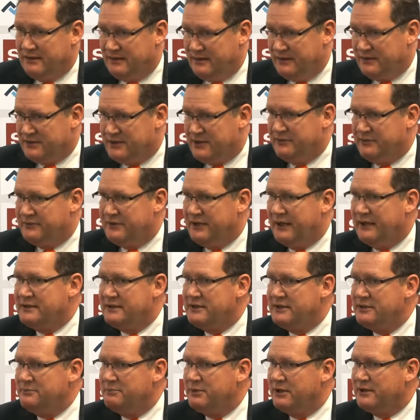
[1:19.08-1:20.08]
Achieved
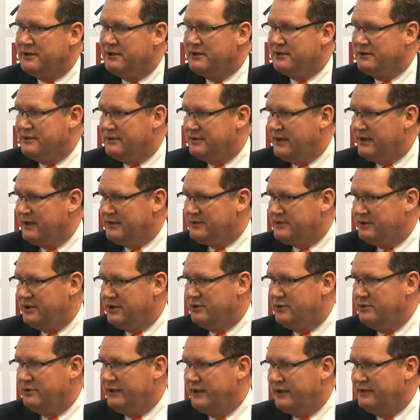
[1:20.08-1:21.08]
nicely, but as you
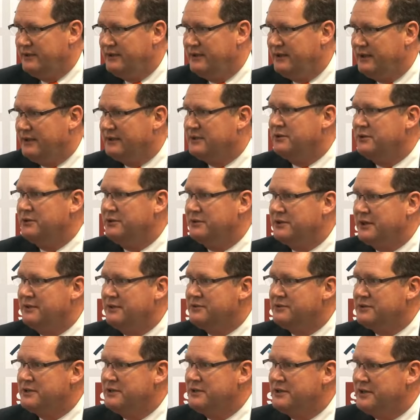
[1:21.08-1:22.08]
know, in the electronic
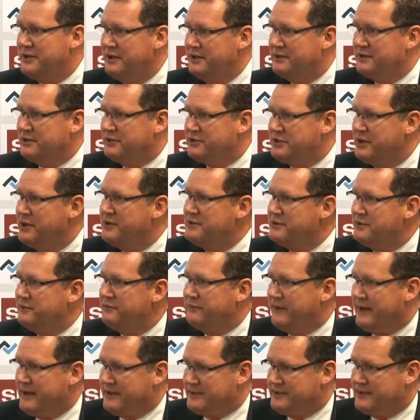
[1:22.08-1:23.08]
industry things are changing
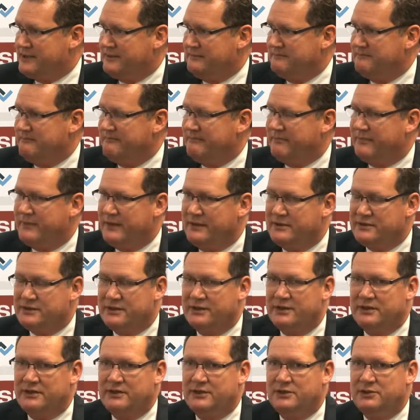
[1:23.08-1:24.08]
fast.
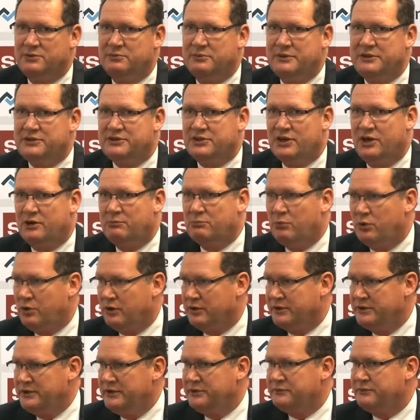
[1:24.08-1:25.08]
So we saw
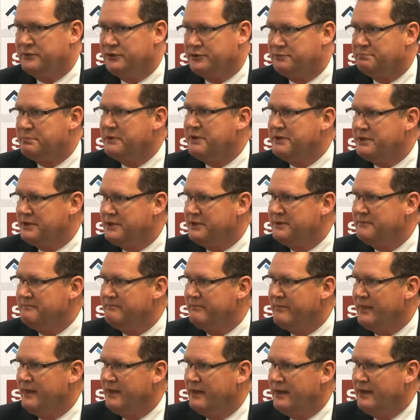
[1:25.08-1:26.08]
more need for speed,
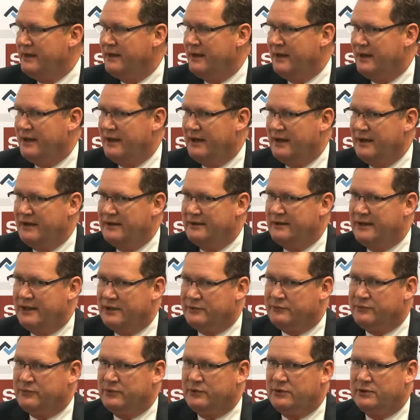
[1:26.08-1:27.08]
and
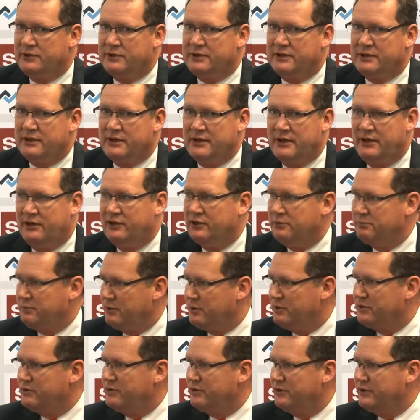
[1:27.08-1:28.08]
therefore on the
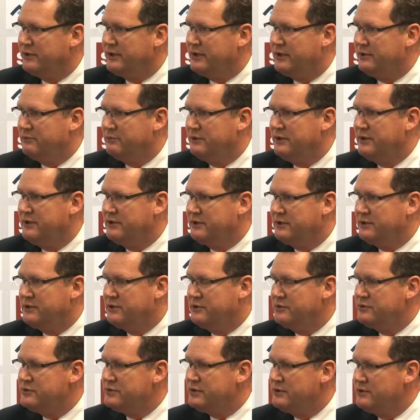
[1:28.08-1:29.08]
Productronica we
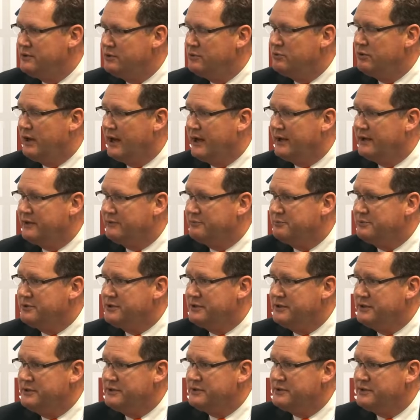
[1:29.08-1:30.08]
introduced a new line of
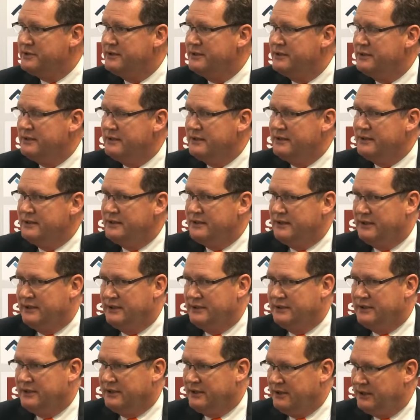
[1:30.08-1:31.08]
machines,
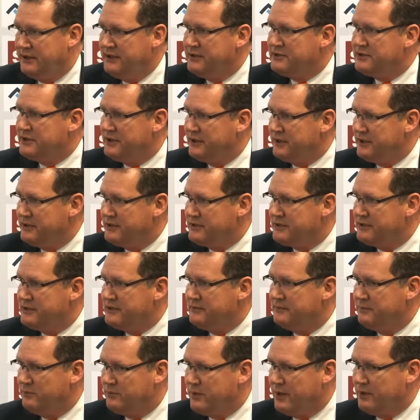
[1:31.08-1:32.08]
the Elite series,
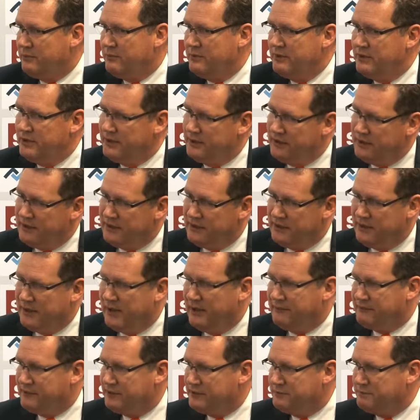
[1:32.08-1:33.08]
where we
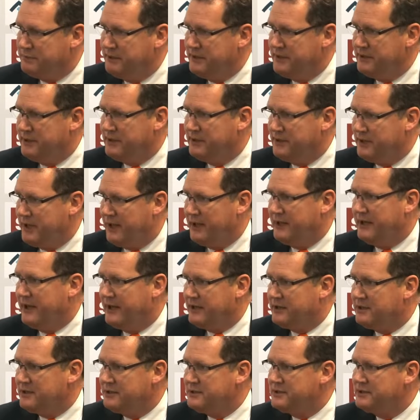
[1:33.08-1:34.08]
have the speed and
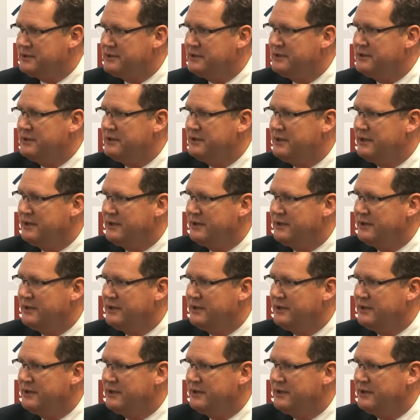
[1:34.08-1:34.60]
accuracy